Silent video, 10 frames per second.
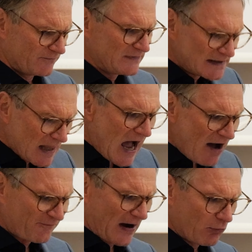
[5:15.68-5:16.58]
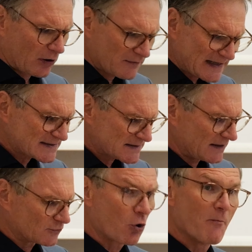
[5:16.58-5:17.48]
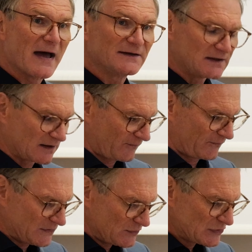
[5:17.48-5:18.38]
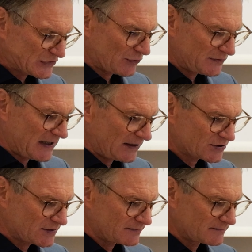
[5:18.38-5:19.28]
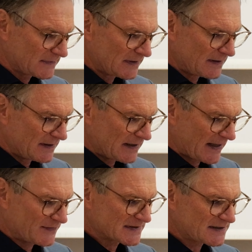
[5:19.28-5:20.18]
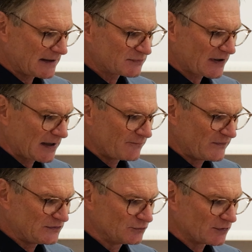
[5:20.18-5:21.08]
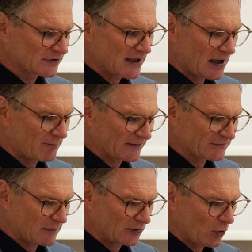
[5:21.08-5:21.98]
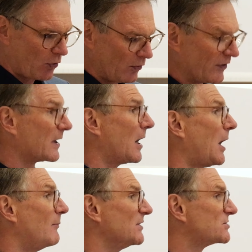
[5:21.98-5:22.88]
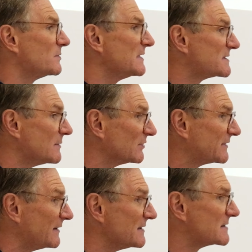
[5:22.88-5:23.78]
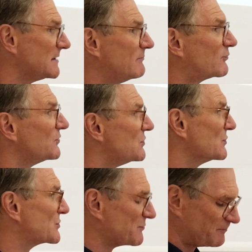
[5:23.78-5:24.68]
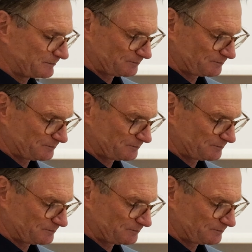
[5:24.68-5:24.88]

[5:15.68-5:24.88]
We love our rest in romantic views on nature. At the same time, we do not care much about all the garbage we simultaneously produce.